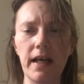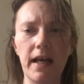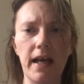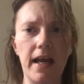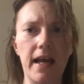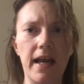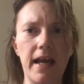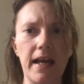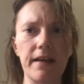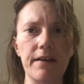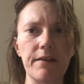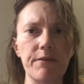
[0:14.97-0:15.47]

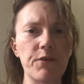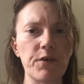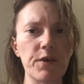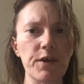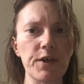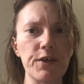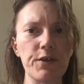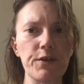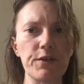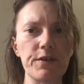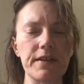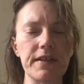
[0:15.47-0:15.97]
and for
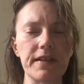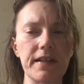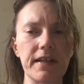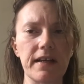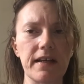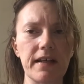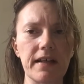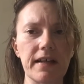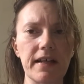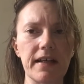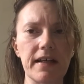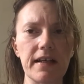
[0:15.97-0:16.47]
you
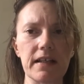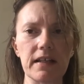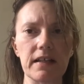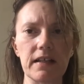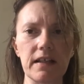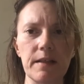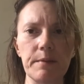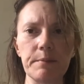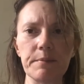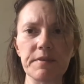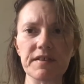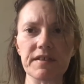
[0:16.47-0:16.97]
to get a
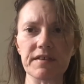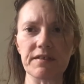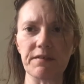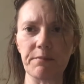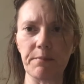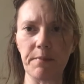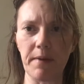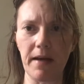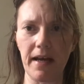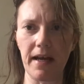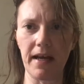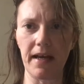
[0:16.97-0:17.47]
glimpse of
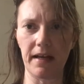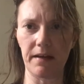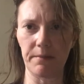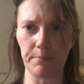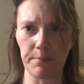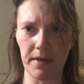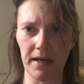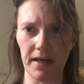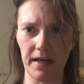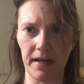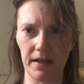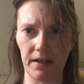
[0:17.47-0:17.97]

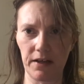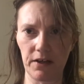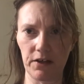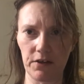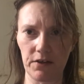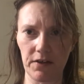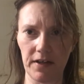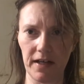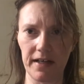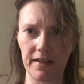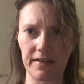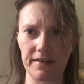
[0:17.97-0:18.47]
my
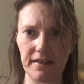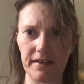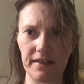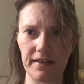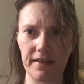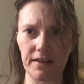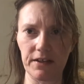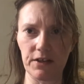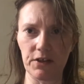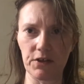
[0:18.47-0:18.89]
crazy,